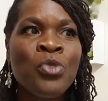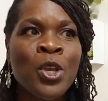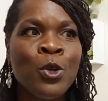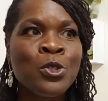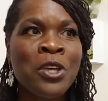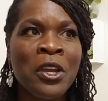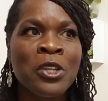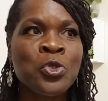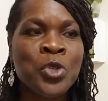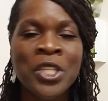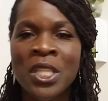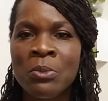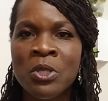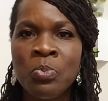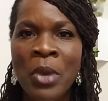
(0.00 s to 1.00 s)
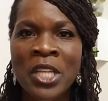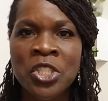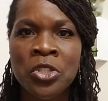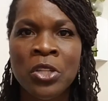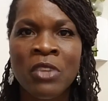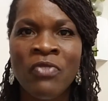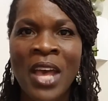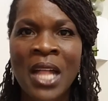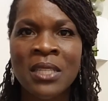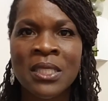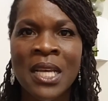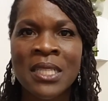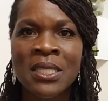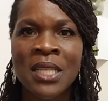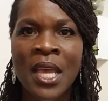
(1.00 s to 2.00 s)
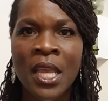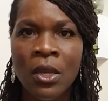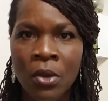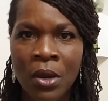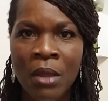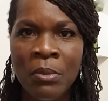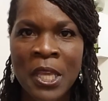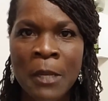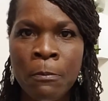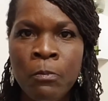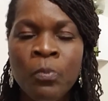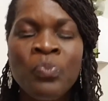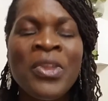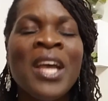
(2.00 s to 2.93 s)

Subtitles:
who's going to treat them special on Valentine's Day. You know what I mean?